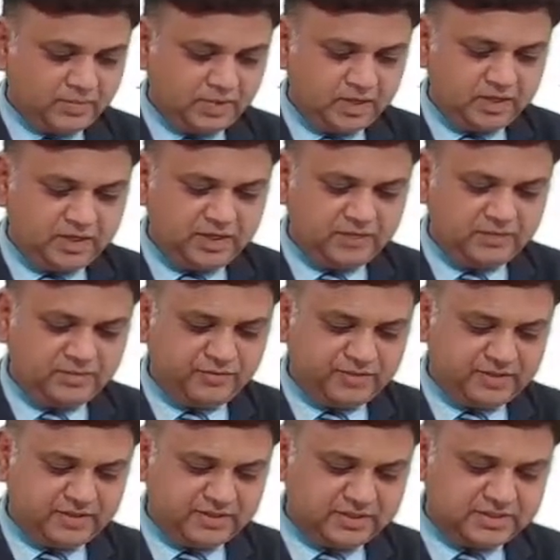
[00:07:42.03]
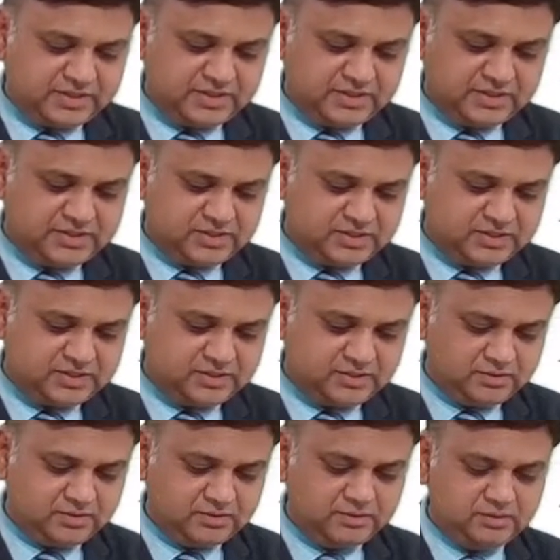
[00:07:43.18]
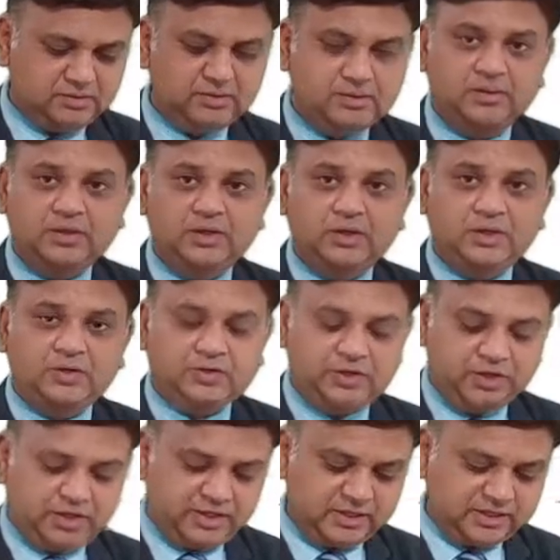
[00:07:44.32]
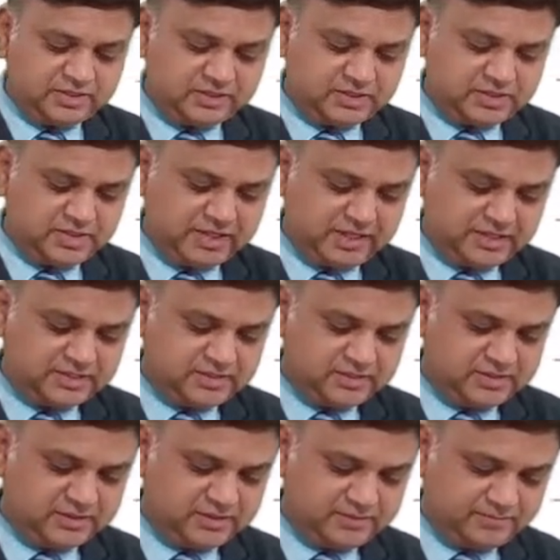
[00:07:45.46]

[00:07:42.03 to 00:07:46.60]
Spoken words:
Earning before interest and taxes 360 lakhs